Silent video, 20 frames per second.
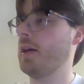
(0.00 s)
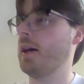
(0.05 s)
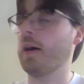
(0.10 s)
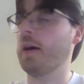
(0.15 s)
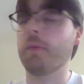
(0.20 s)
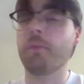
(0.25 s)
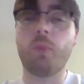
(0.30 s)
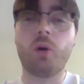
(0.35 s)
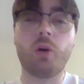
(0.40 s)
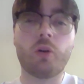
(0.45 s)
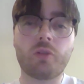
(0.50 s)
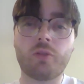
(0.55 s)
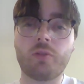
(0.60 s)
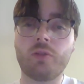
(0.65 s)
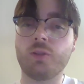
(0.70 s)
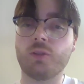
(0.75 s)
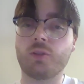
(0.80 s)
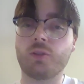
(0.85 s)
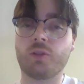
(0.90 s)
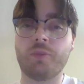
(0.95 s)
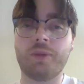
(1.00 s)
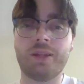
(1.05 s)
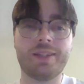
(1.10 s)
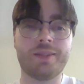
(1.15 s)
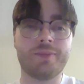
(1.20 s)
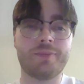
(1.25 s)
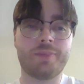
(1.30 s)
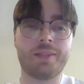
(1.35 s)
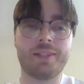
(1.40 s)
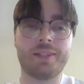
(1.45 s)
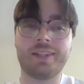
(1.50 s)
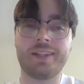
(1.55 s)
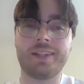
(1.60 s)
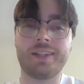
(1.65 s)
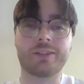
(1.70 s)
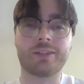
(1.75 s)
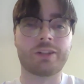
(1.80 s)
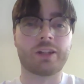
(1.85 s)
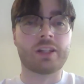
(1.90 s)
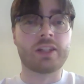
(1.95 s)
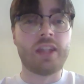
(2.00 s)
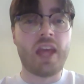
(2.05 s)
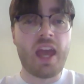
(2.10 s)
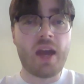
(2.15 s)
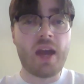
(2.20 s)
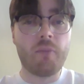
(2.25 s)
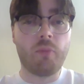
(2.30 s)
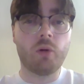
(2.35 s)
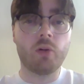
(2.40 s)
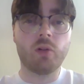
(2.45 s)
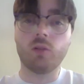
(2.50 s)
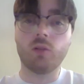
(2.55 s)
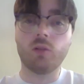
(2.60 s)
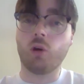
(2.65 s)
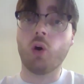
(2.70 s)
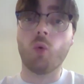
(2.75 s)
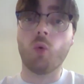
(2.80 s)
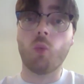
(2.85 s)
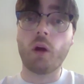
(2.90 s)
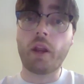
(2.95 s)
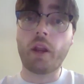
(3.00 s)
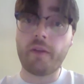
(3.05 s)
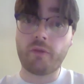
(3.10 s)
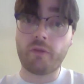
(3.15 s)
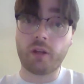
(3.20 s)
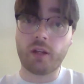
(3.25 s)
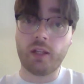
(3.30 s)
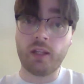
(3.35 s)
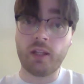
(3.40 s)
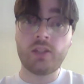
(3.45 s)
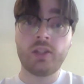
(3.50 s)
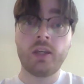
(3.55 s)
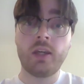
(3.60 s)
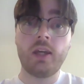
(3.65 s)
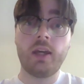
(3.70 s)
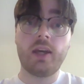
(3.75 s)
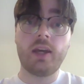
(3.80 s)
a model or a particular example or whatever it is.